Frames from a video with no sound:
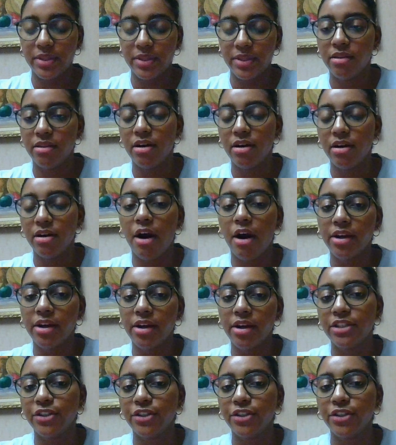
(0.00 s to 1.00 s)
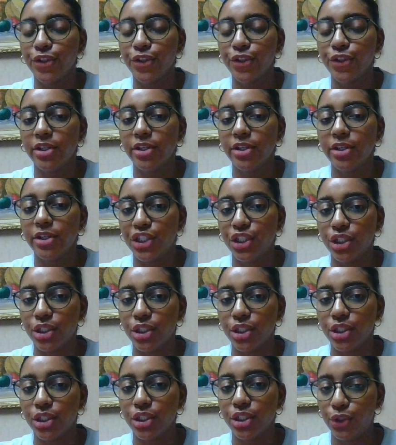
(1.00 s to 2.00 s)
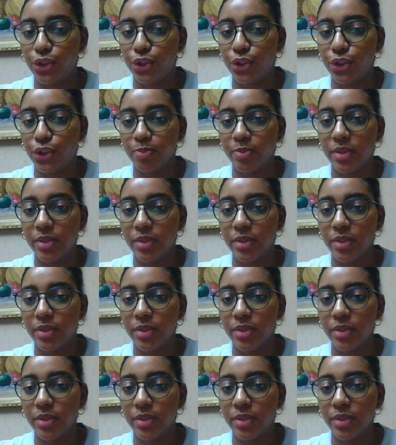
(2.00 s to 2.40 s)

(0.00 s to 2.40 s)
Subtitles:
The heart and circulation 2.